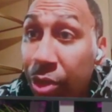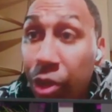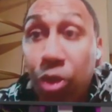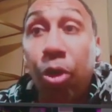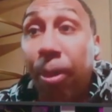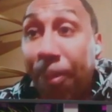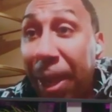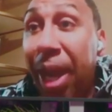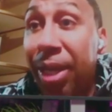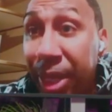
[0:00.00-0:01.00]
Yeah. You're a
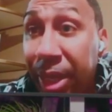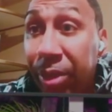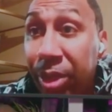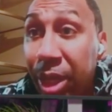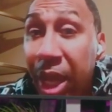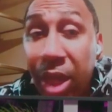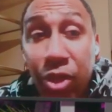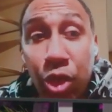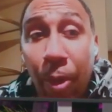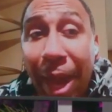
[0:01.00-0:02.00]
pioneer. And
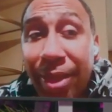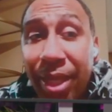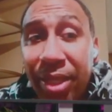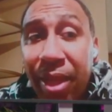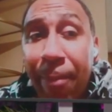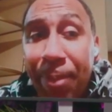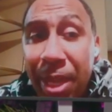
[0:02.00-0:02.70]
so I think that